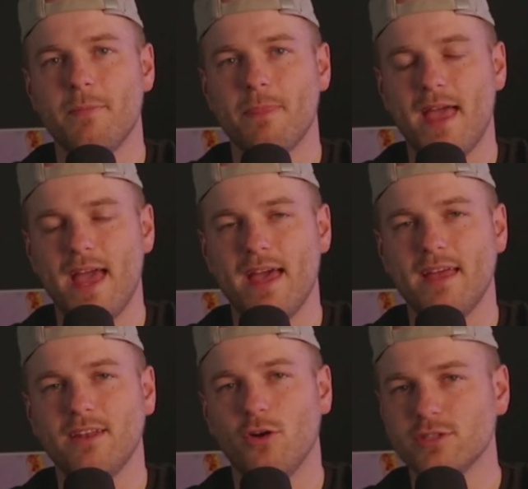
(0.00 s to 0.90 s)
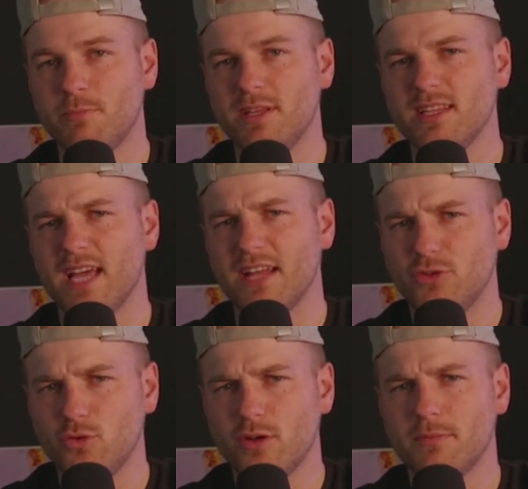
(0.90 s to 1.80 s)
And ultimately, I
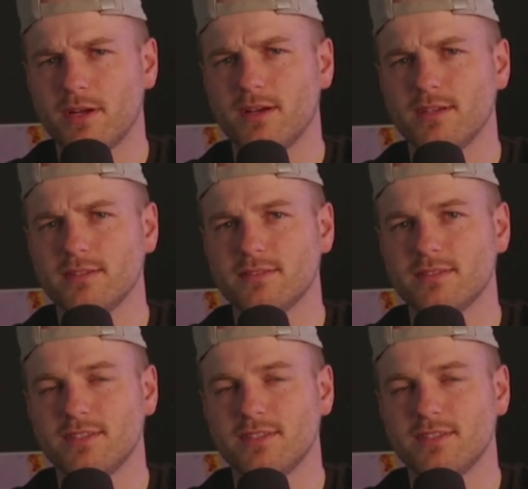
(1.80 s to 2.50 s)
do it because